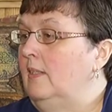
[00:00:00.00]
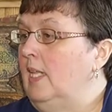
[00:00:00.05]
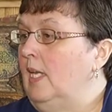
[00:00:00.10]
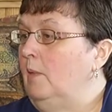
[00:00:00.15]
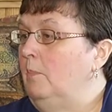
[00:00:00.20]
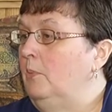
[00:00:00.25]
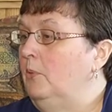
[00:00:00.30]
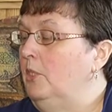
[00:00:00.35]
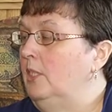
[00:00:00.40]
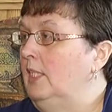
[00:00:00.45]

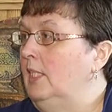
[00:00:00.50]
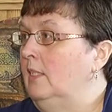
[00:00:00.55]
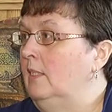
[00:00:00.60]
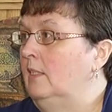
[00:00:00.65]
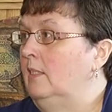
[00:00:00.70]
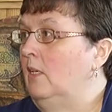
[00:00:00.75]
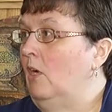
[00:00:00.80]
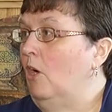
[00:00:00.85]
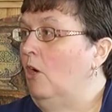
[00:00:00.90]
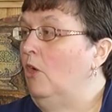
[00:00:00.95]
they put
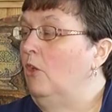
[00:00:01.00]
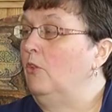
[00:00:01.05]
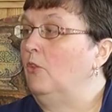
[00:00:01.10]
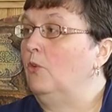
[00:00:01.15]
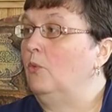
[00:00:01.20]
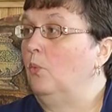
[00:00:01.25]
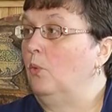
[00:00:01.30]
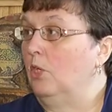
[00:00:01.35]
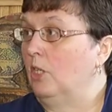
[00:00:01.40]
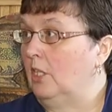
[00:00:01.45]
in all
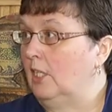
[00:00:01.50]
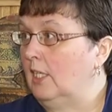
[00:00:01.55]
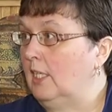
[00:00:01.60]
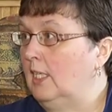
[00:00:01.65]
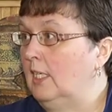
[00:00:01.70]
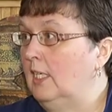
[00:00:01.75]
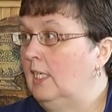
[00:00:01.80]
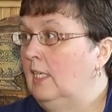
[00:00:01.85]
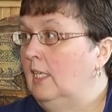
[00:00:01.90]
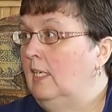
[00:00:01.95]
the
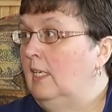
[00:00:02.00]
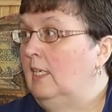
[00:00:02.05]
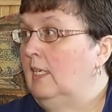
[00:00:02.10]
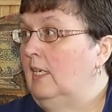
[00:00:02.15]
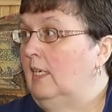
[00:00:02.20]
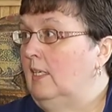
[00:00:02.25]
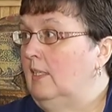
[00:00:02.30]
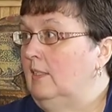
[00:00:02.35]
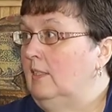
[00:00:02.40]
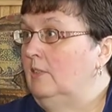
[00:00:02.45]
work
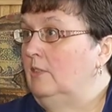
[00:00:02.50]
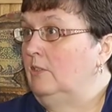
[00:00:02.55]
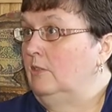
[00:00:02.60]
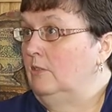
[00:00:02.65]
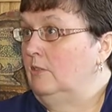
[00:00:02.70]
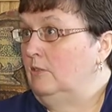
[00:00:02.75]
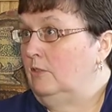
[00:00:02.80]
to